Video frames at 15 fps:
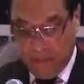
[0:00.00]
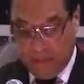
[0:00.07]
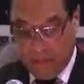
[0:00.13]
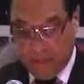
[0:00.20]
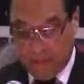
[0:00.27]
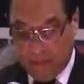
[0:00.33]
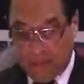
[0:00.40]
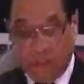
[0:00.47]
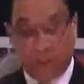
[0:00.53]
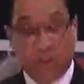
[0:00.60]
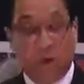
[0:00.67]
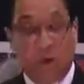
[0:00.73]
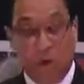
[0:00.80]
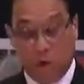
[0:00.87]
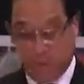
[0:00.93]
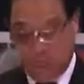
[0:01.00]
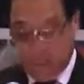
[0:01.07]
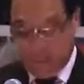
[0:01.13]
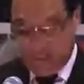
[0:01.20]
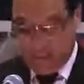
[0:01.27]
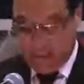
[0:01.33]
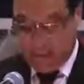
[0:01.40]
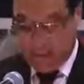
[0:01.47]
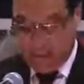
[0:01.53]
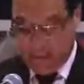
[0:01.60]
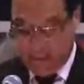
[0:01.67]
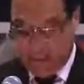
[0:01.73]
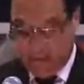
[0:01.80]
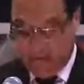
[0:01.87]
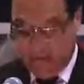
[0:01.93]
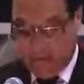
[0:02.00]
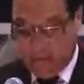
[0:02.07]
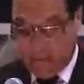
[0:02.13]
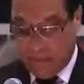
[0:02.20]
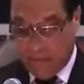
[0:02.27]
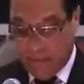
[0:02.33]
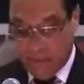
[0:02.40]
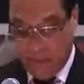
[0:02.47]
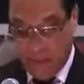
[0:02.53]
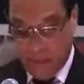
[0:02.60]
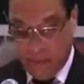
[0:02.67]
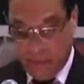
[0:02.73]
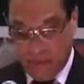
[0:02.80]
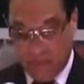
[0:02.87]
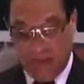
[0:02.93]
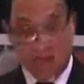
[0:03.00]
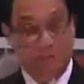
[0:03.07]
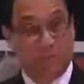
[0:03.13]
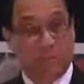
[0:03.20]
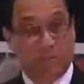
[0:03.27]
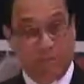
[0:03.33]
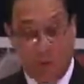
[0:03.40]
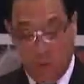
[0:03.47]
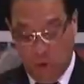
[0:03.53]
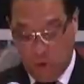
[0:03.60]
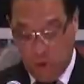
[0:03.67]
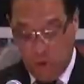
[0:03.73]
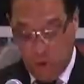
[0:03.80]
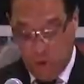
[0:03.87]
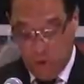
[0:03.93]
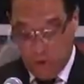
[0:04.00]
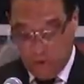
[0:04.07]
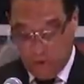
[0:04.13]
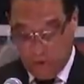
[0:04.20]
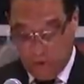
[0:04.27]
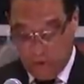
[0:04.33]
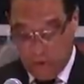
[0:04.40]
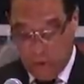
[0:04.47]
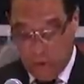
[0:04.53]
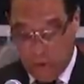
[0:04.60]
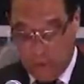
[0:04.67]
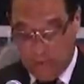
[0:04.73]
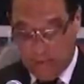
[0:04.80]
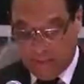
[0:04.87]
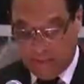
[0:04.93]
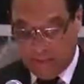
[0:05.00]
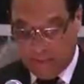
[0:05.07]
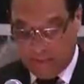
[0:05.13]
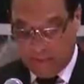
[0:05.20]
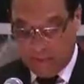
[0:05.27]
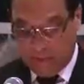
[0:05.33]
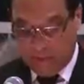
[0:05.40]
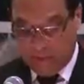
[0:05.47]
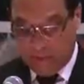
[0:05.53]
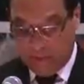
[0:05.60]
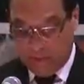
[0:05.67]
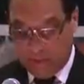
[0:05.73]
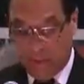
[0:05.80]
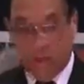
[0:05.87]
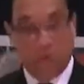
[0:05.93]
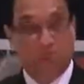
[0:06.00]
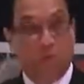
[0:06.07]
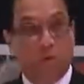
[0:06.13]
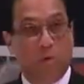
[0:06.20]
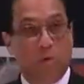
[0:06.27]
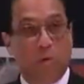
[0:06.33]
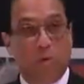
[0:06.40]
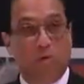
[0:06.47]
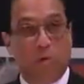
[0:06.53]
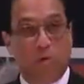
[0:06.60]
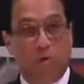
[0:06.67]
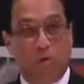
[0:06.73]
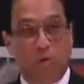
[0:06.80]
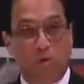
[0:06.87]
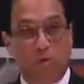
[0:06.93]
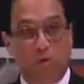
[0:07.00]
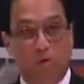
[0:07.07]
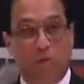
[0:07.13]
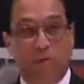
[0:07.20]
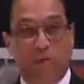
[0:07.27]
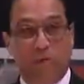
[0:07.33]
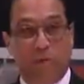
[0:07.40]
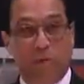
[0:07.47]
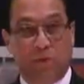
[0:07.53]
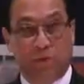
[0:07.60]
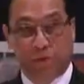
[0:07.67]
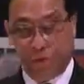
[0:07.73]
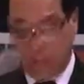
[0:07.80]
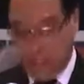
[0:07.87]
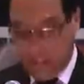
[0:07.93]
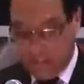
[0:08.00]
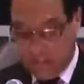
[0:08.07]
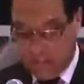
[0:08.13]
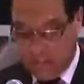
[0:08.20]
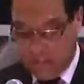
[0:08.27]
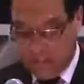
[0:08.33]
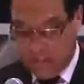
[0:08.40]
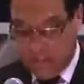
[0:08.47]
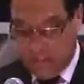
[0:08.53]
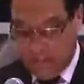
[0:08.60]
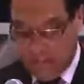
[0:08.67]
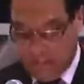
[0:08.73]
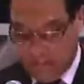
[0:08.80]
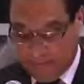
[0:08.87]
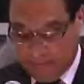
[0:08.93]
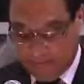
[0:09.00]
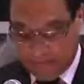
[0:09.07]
the opportunity also exists to develop a new model for small, open economies such as ours, whose only real resource is our people.